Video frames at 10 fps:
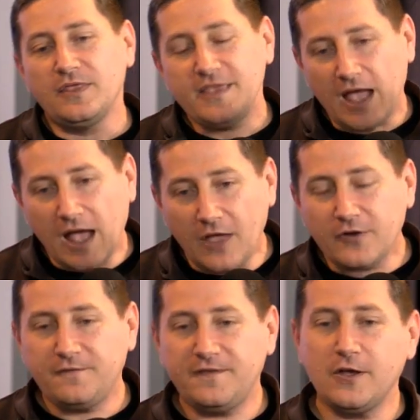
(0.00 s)
The
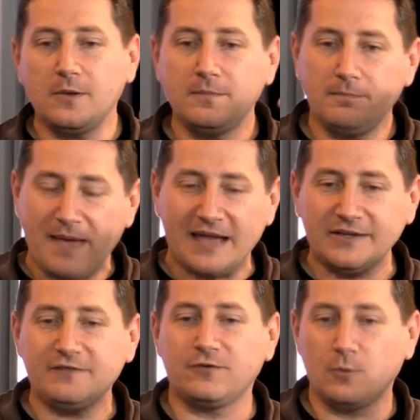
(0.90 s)
other film
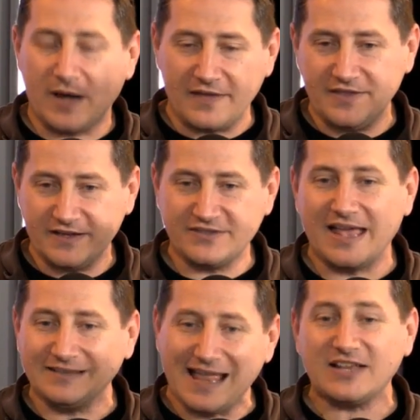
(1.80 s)
battling for what I think is
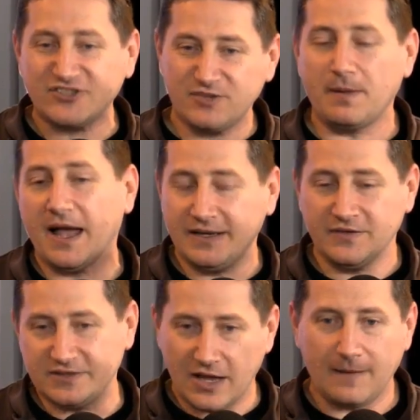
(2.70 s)
that last spot
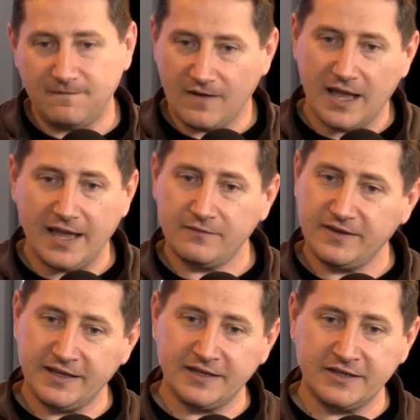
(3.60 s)
in the top
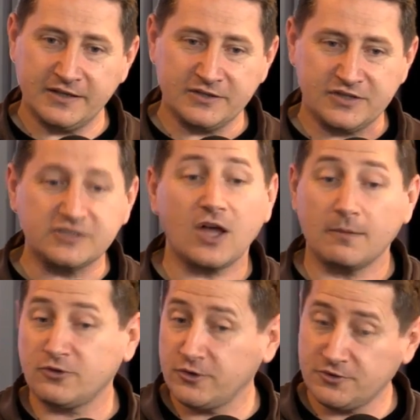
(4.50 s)
five is the
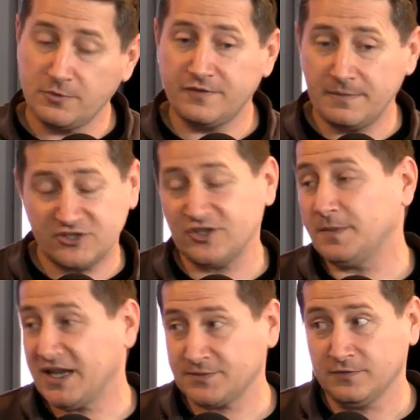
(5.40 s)
Tom Cruise movie Mission
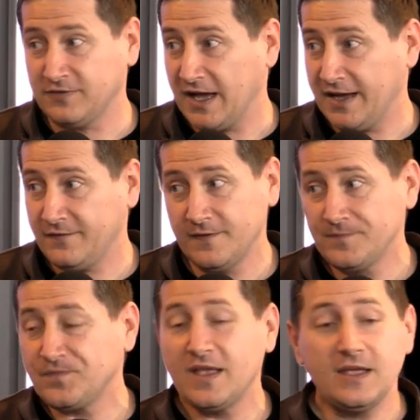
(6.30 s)
Impossible 5.
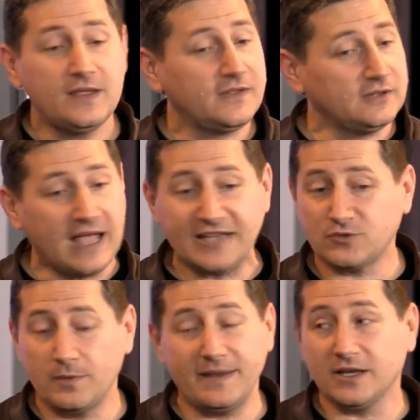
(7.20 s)
Mm. The
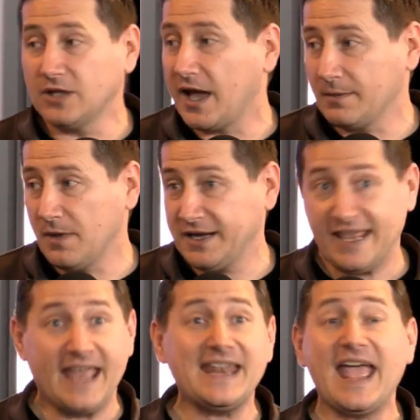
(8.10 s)
last one made a lot of
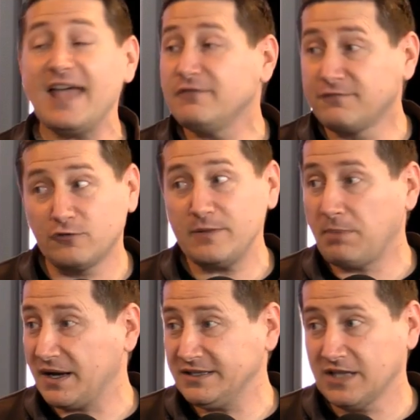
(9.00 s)
money and
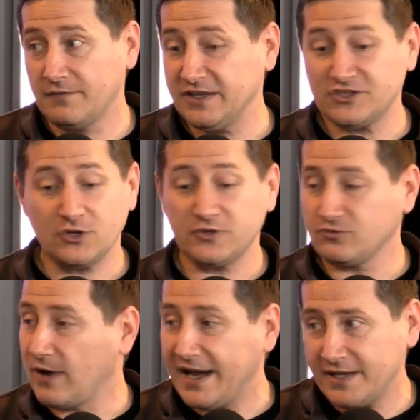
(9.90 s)
everybody loved it. So it's
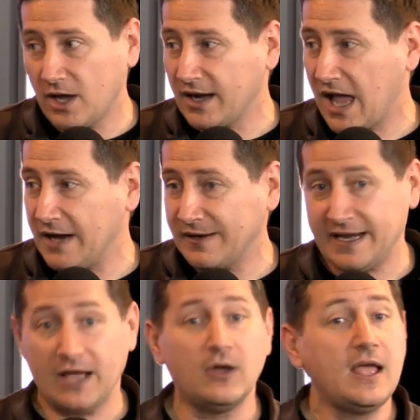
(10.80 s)
riding on a high right
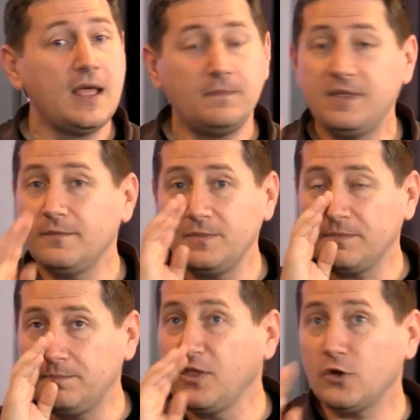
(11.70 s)
now. The,
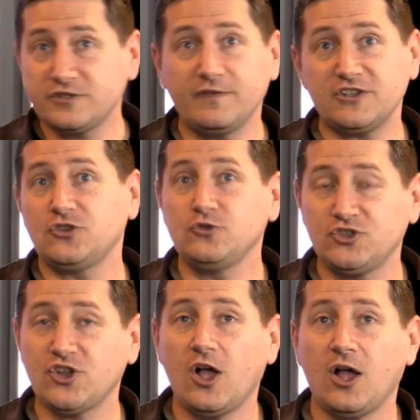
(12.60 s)
the, those of us who
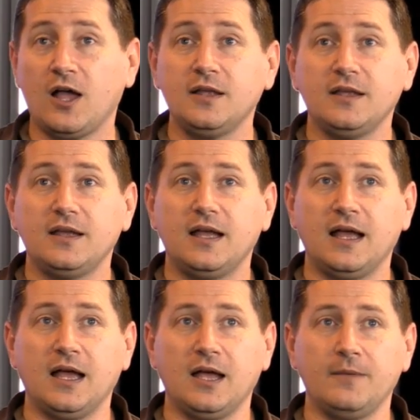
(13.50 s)
saw,
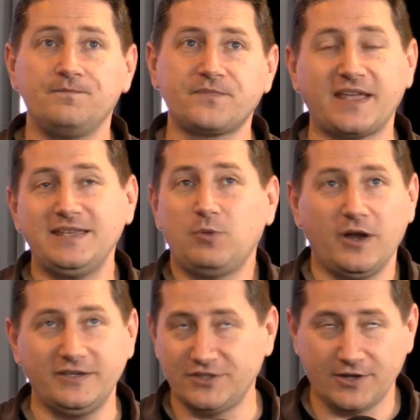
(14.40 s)
um, I keep
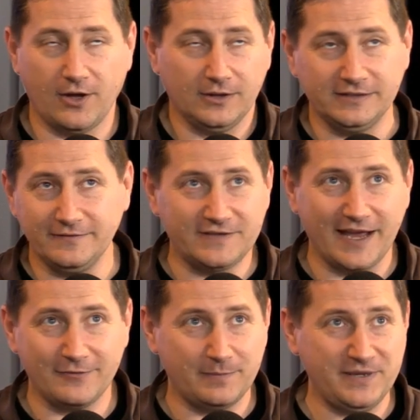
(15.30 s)
wanting to just call it Live,
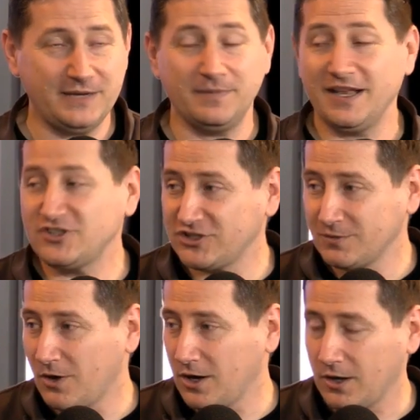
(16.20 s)
Die, Repeat, but Edge of
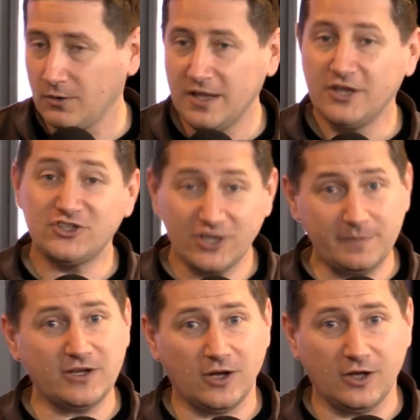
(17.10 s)
Tomorrow should
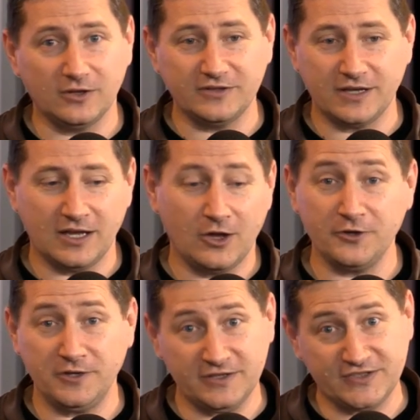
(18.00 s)
have been called uh,
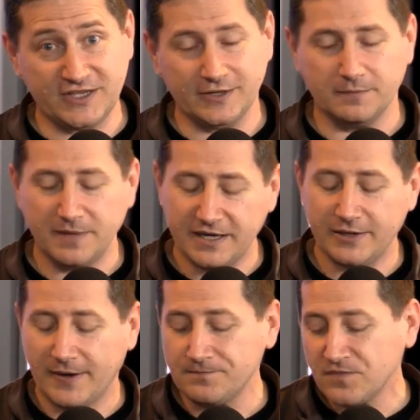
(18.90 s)
All You Need Is Kill. But
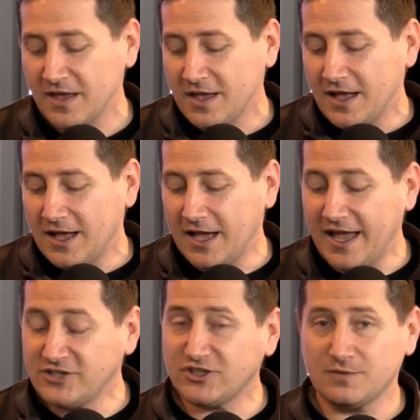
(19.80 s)
anyway. Uh,
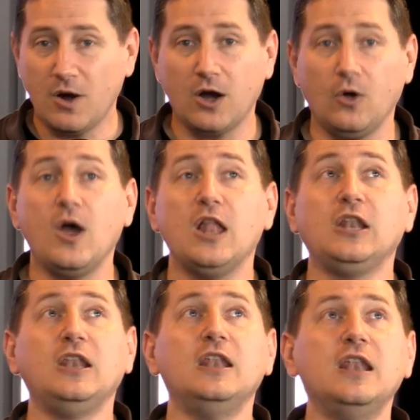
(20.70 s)
Edge of Tomorrow
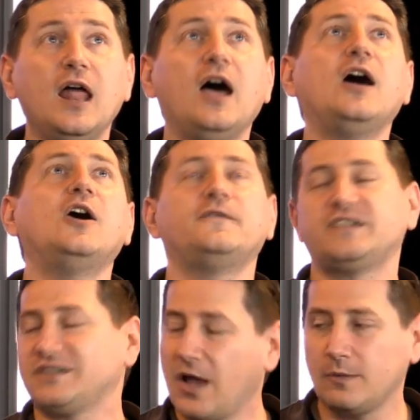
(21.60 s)

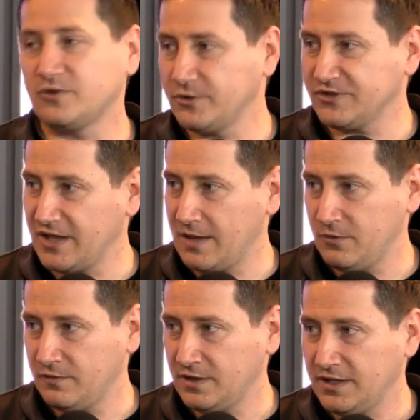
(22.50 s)
loved Tom Cruise in that
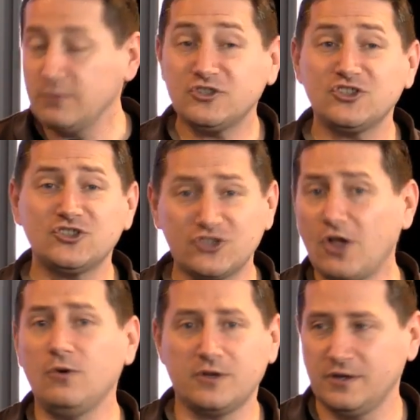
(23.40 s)
movie. He was
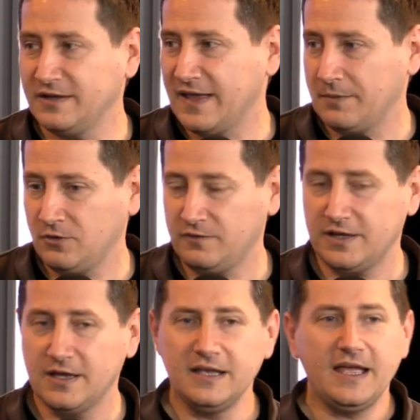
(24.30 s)
so good in that
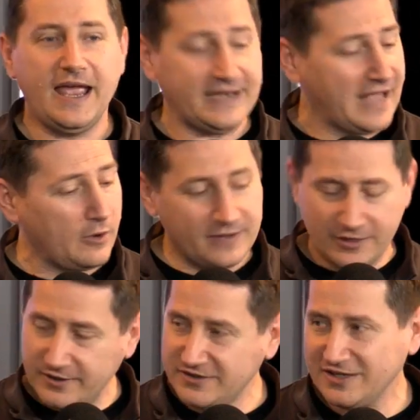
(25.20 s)
movie. And now
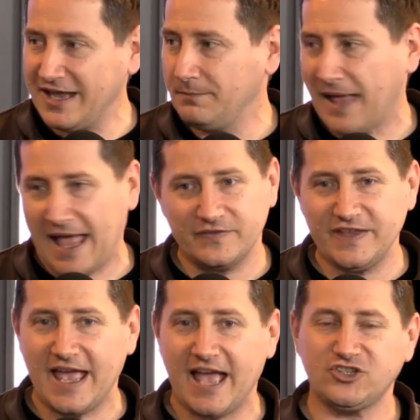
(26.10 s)
here he is again, back in
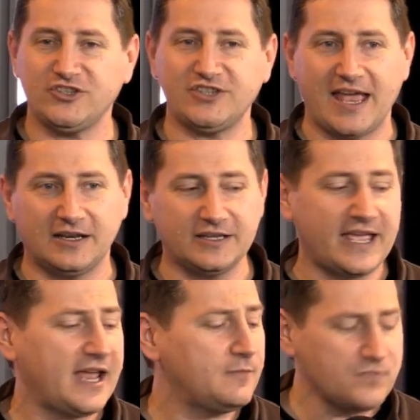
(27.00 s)
the action saddle
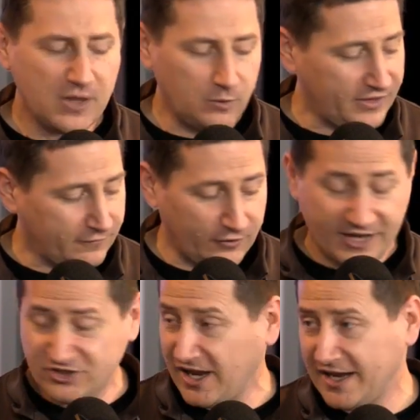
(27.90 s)
again with a
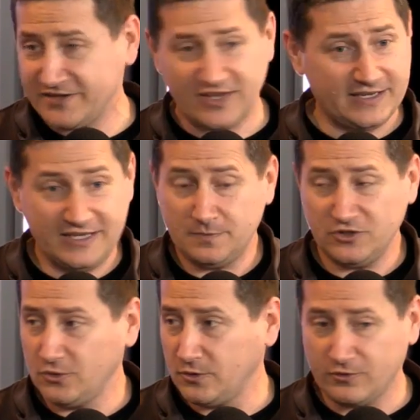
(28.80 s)
franchise that he's
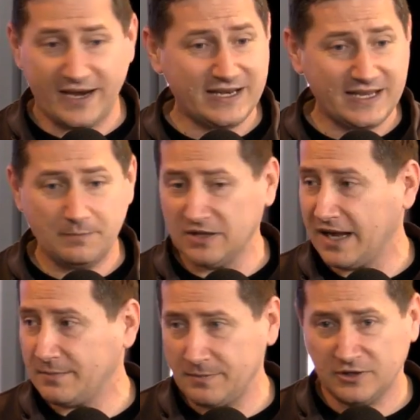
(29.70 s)
been doing great in. A
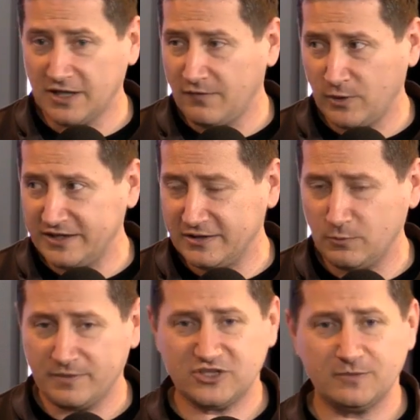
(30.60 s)
lot of people love what he
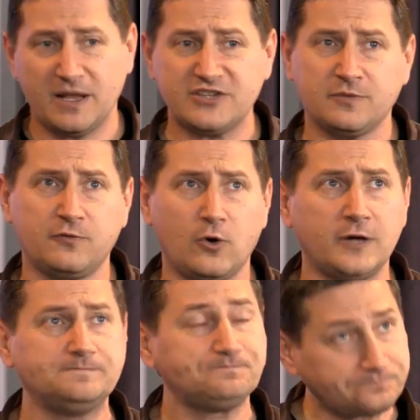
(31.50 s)
did with Mission Impossible
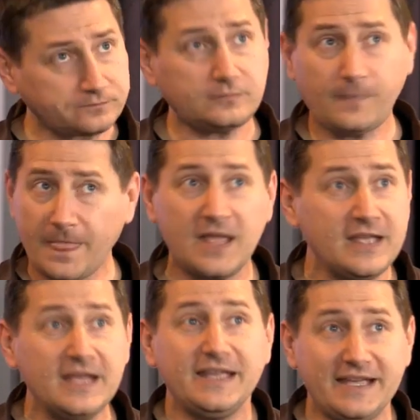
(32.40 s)
4
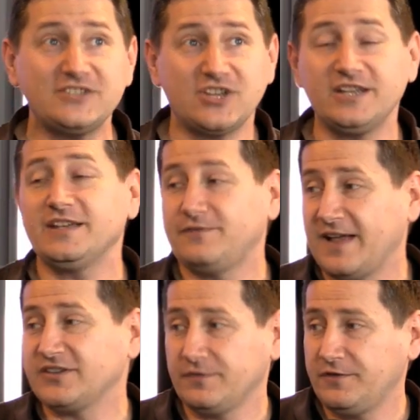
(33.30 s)
it's going to give
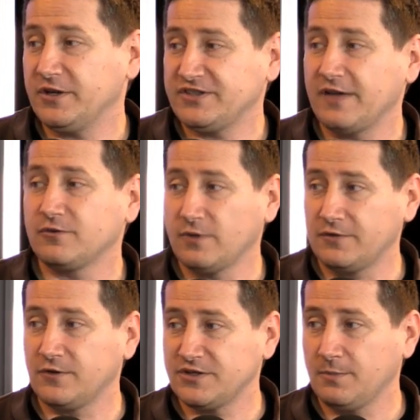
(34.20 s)
Fast and Furious 7 a
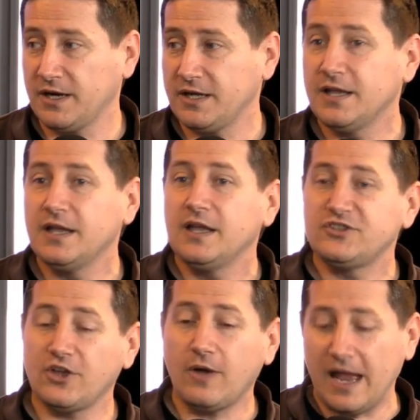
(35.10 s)
run for its money.
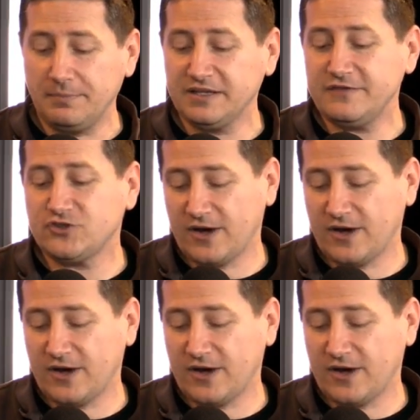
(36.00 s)
So I believe